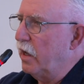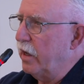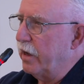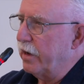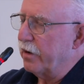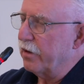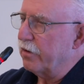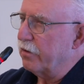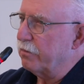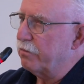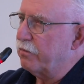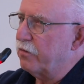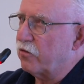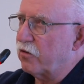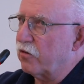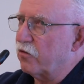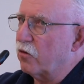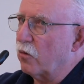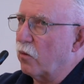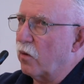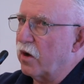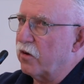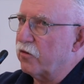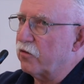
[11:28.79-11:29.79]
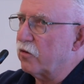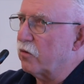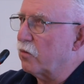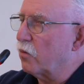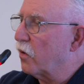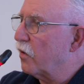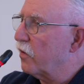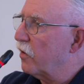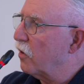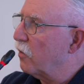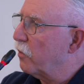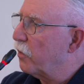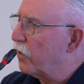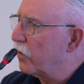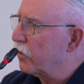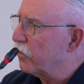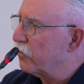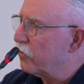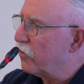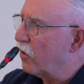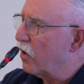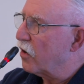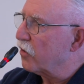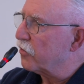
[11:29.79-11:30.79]
in a situation where there are pretty
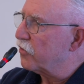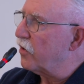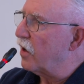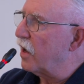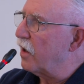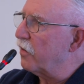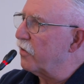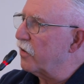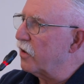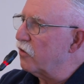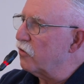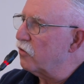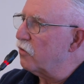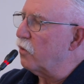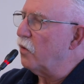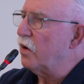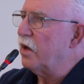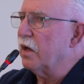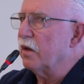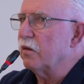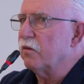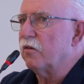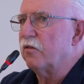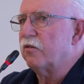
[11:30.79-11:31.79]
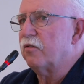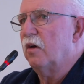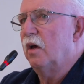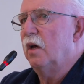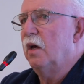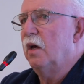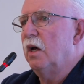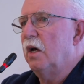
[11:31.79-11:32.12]
strong southeast winds,